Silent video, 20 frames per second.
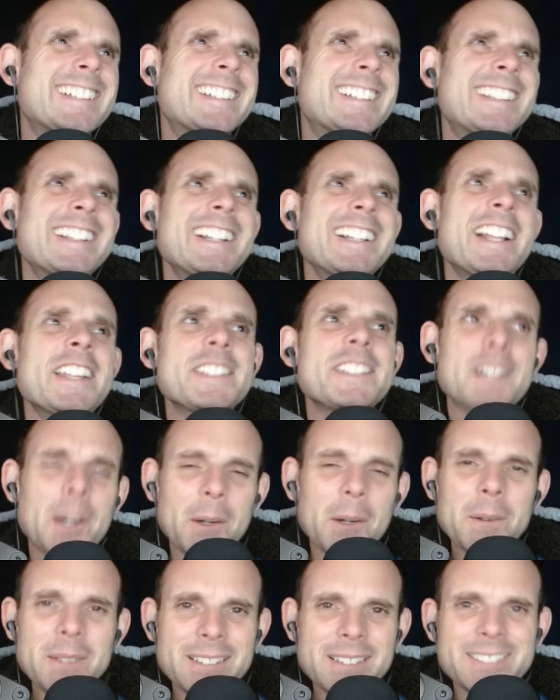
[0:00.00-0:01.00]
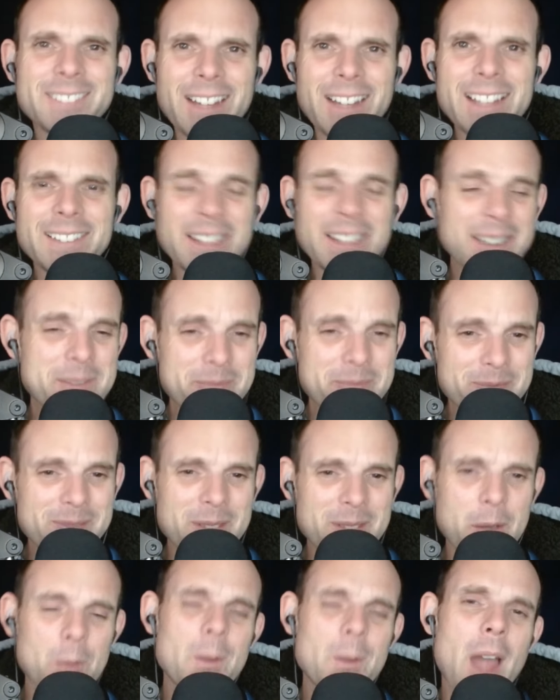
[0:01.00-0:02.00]
So, right? Like,
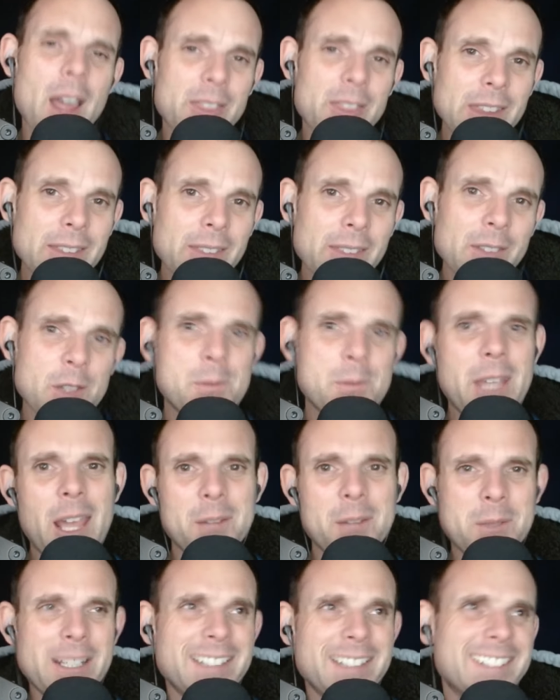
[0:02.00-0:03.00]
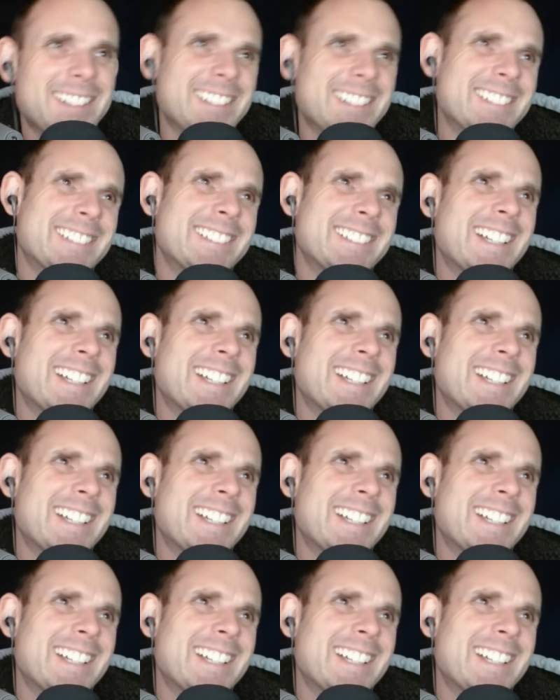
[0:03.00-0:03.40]
I think that there'd be headwinds,